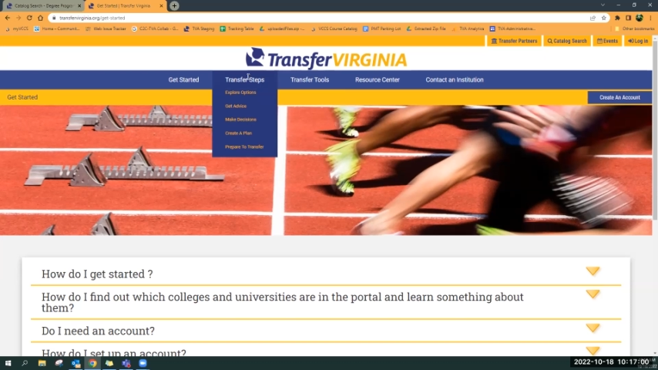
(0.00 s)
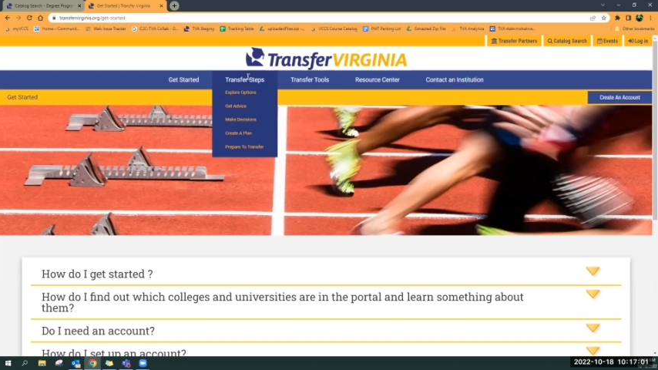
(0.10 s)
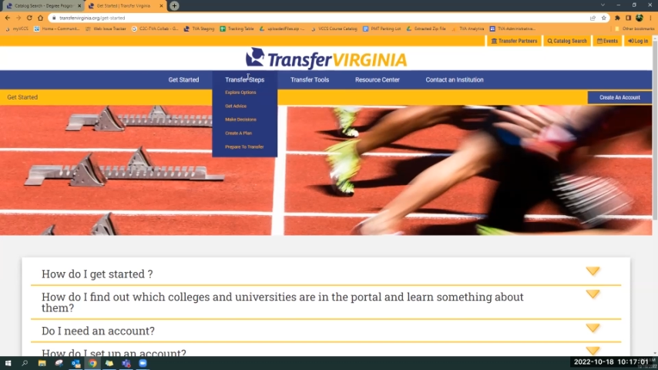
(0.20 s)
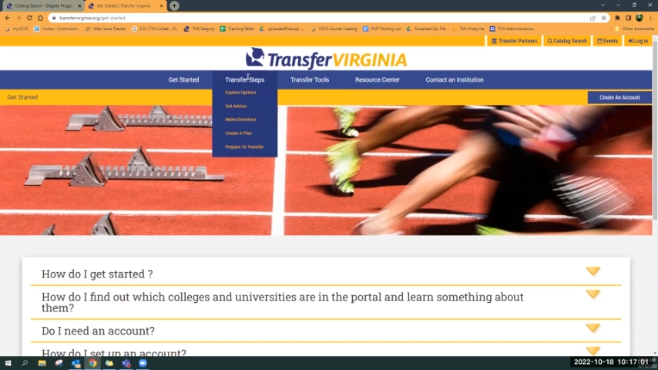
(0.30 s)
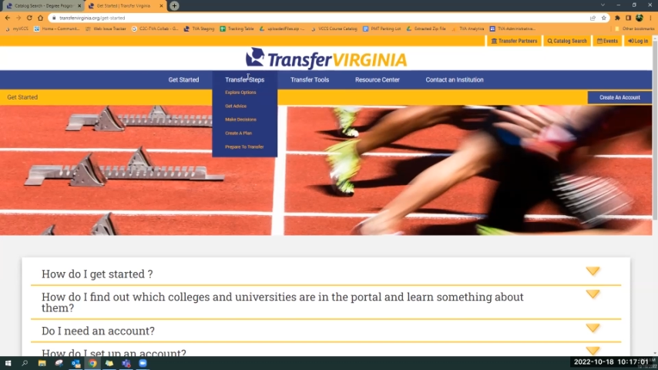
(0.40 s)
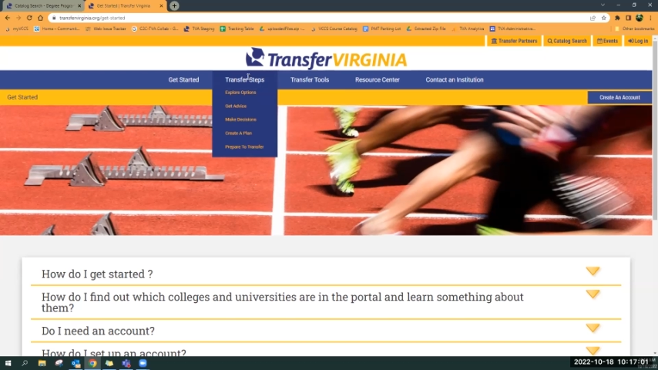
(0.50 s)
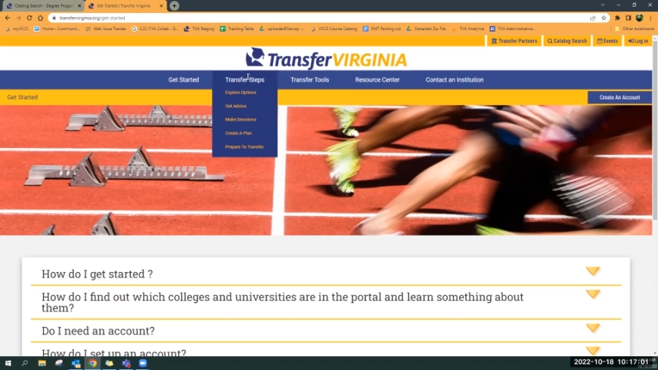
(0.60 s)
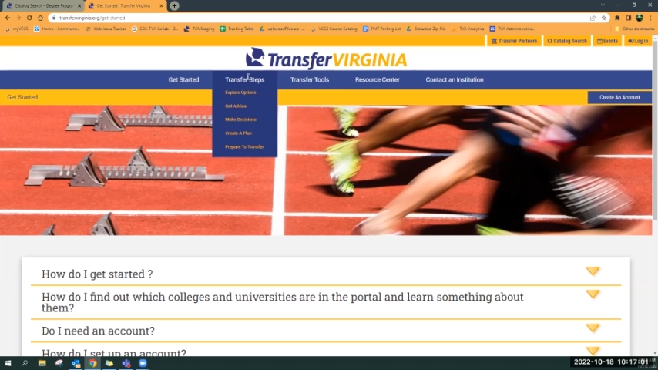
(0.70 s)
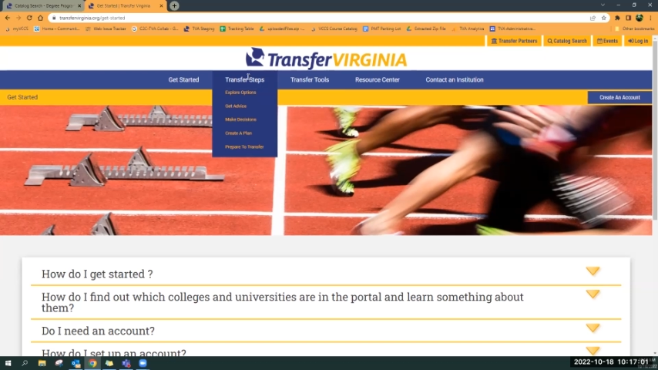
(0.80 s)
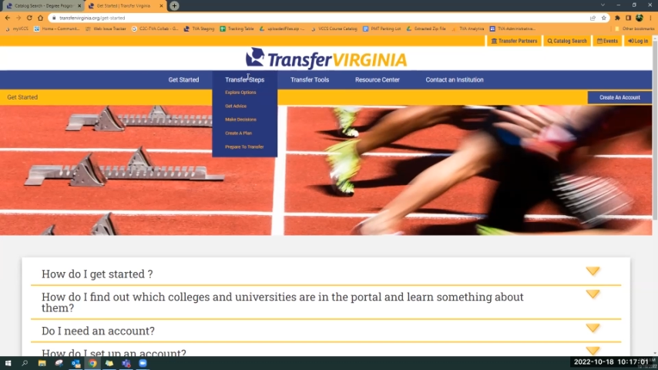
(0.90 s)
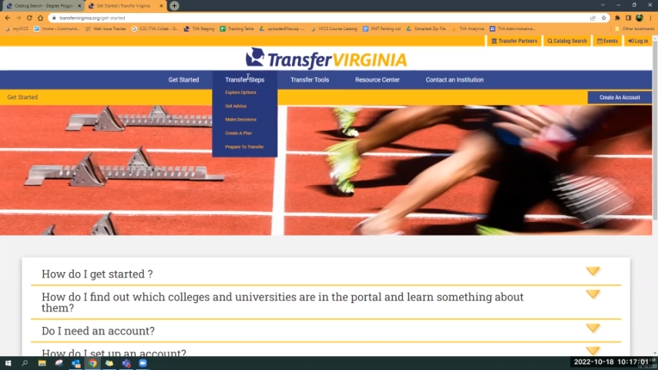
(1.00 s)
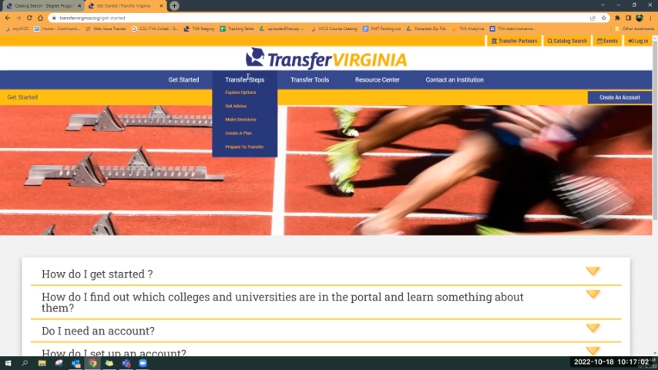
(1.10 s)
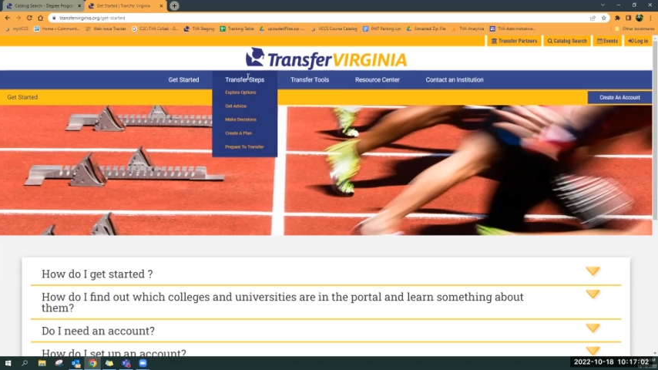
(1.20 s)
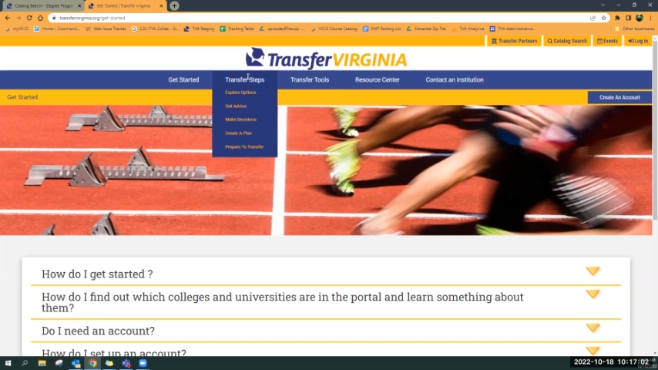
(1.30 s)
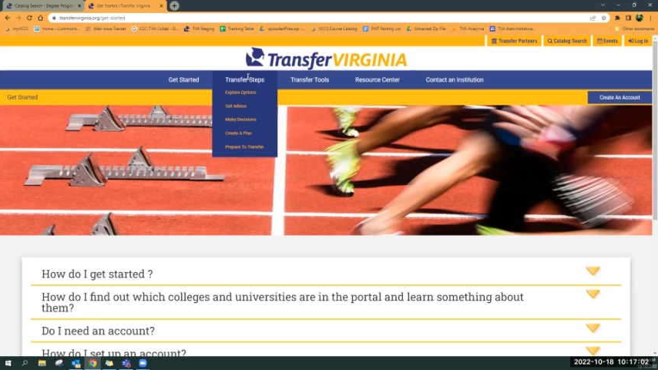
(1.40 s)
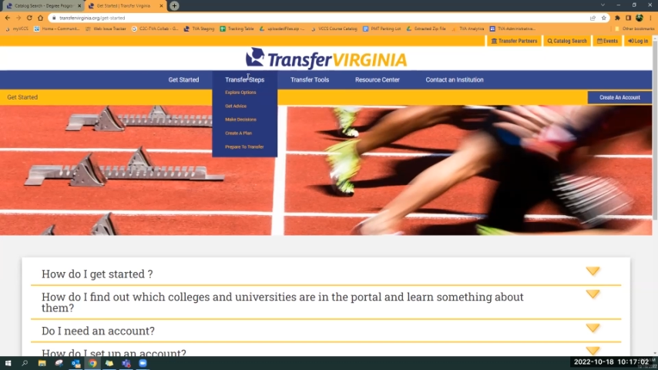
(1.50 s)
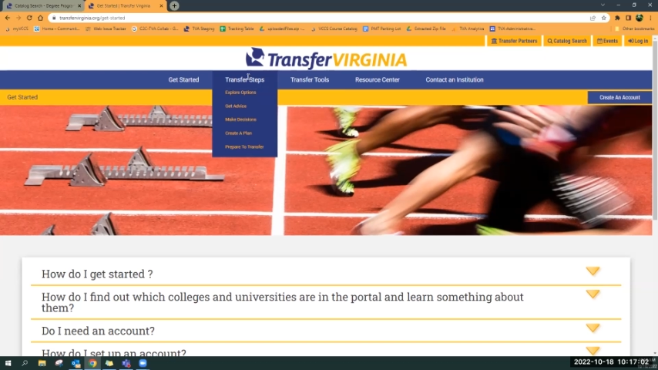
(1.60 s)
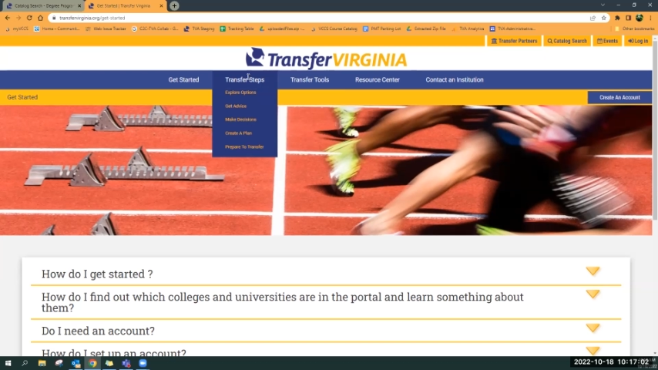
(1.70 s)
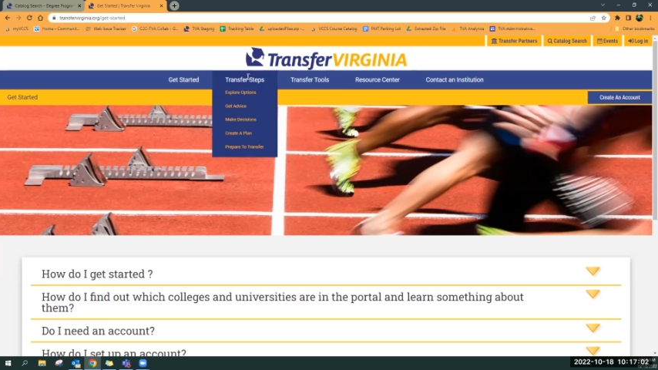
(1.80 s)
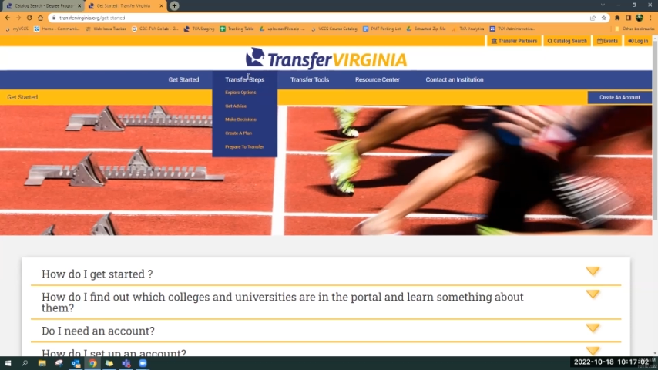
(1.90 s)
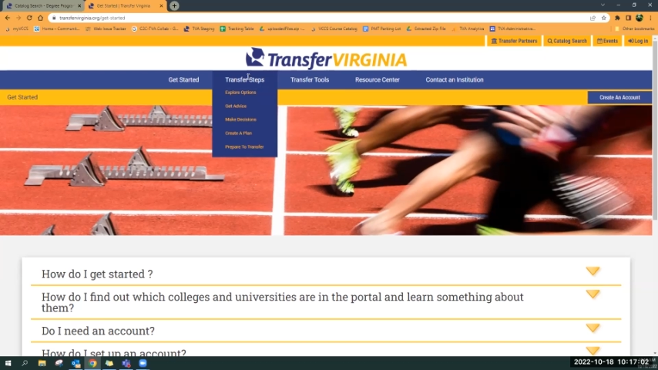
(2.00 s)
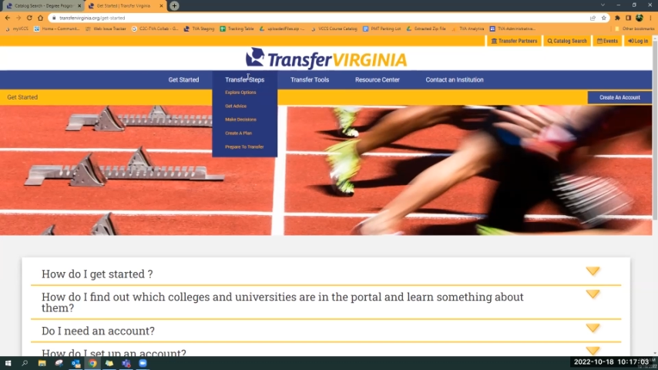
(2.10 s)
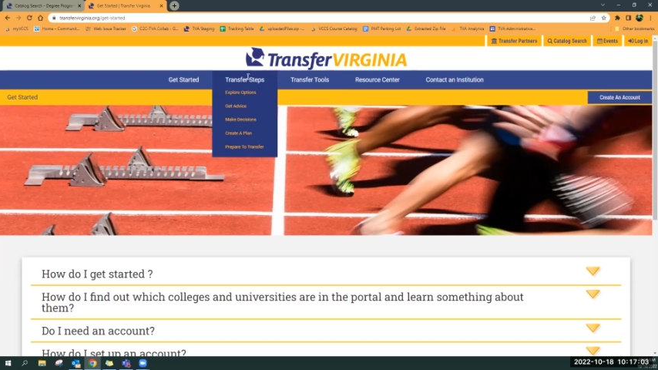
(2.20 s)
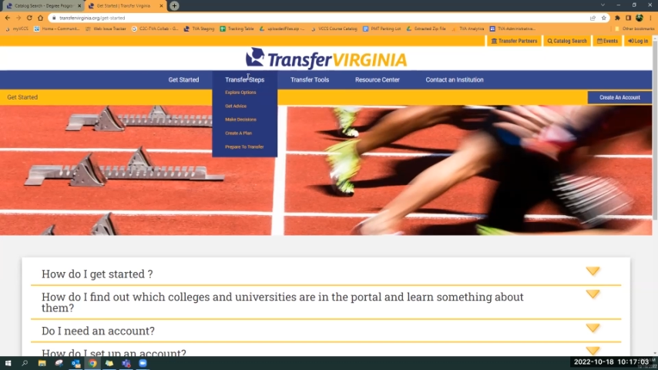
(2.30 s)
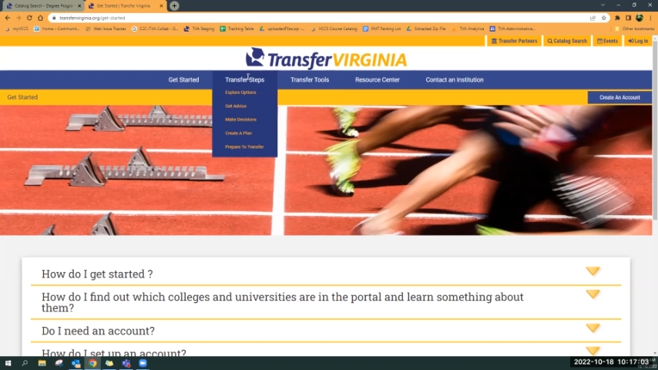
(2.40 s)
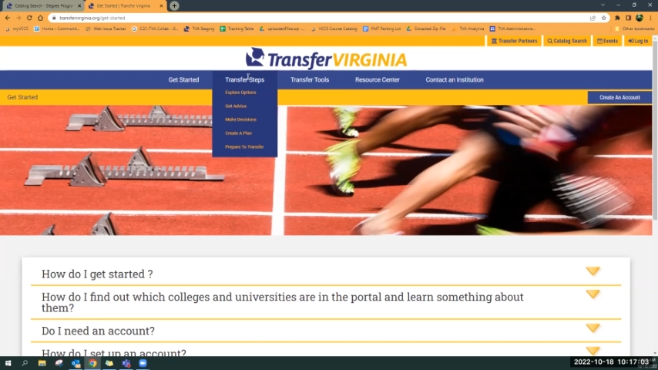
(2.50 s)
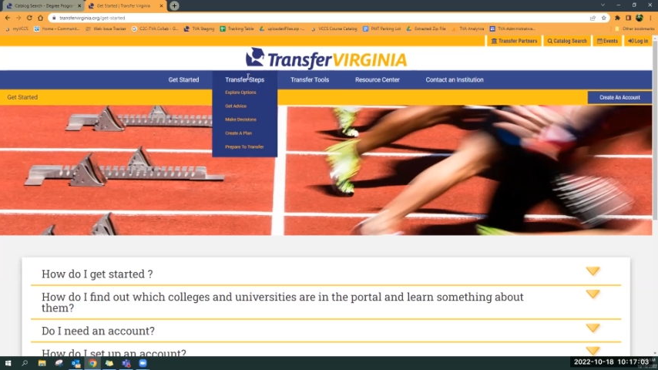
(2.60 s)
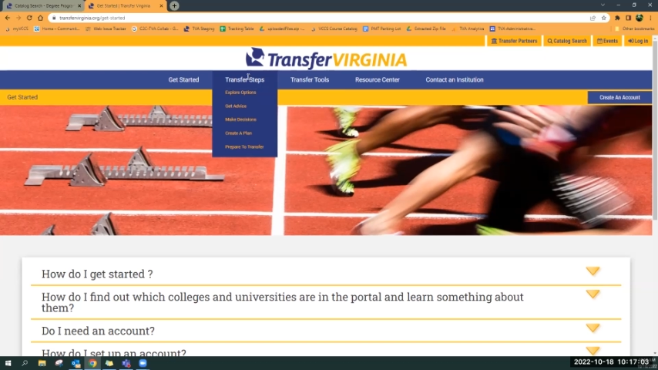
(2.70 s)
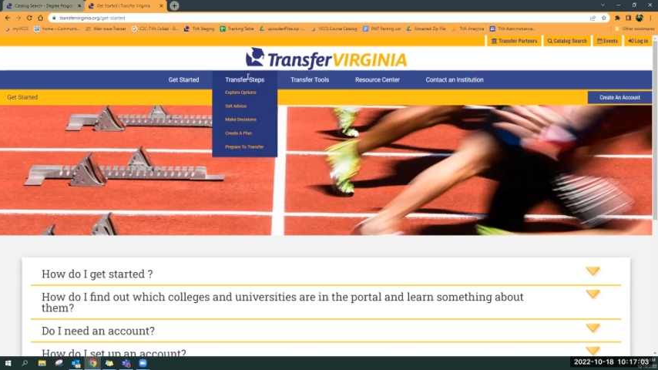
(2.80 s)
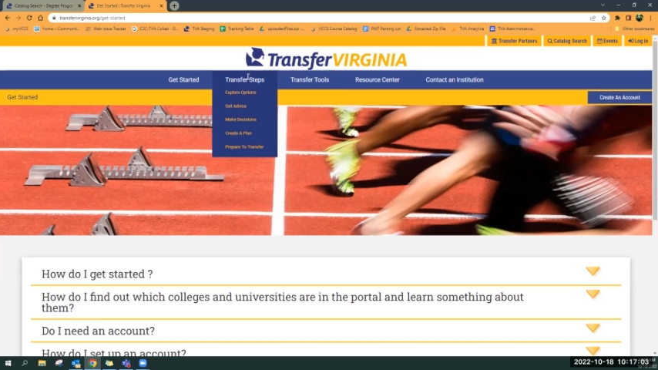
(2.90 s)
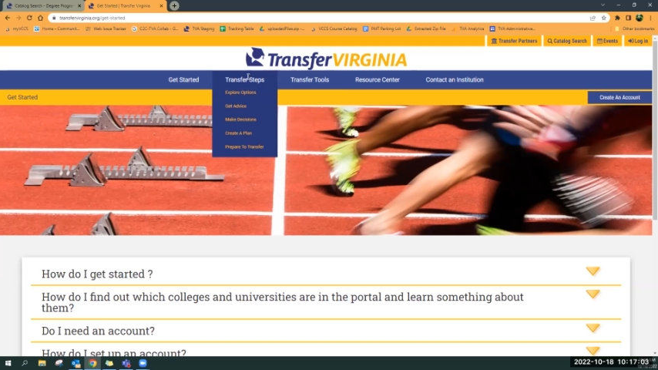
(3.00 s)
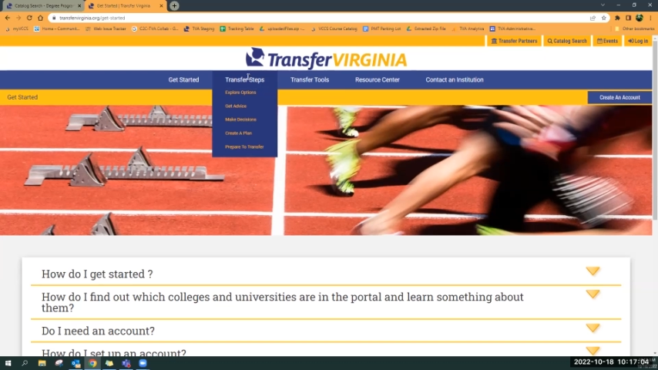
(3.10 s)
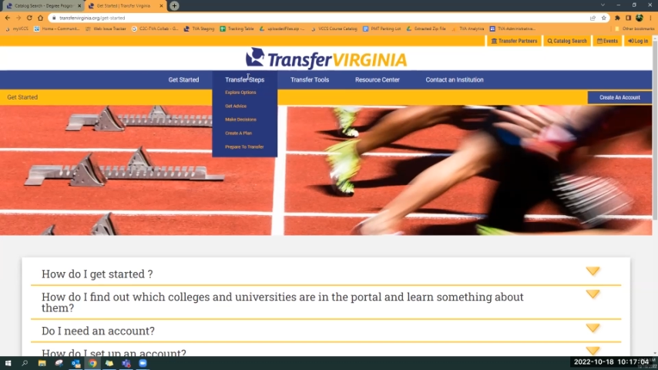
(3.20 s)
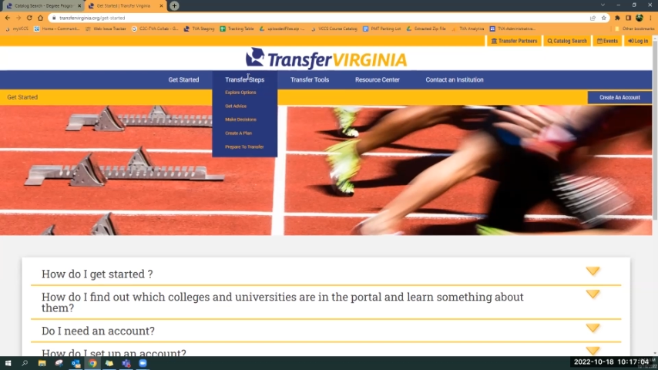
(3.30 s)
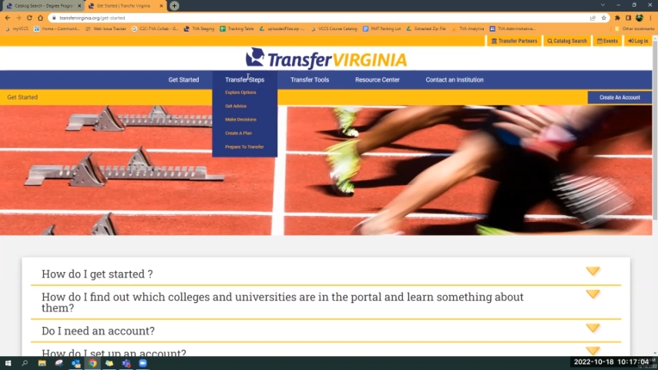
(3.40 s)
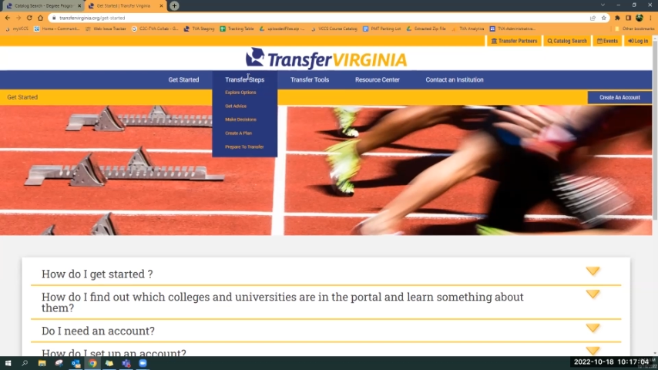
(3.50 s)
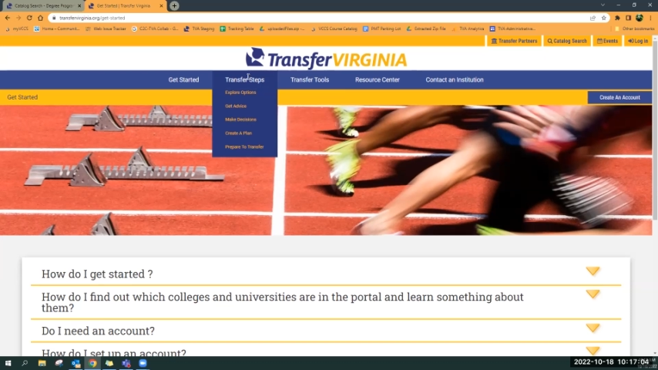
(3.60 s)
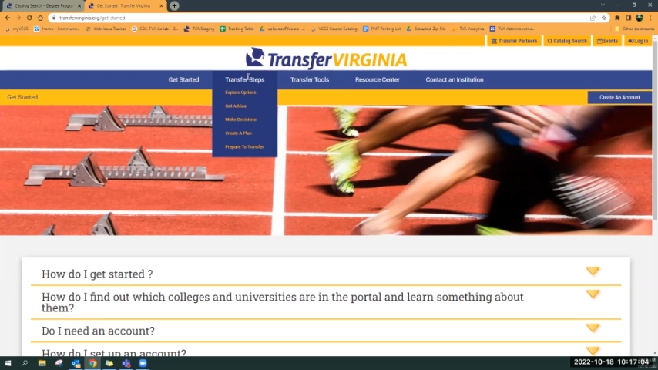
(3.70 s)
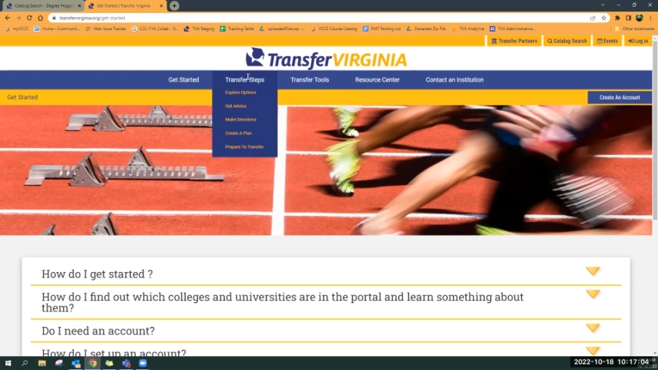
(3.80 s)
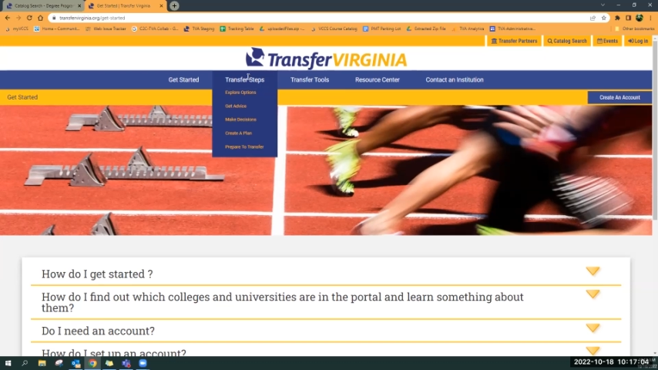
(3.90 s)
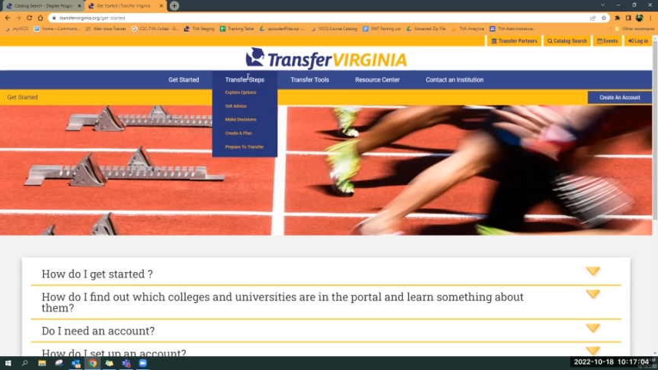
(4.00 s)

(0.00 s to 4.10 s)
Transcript: No face is visible, so there are no lips to read.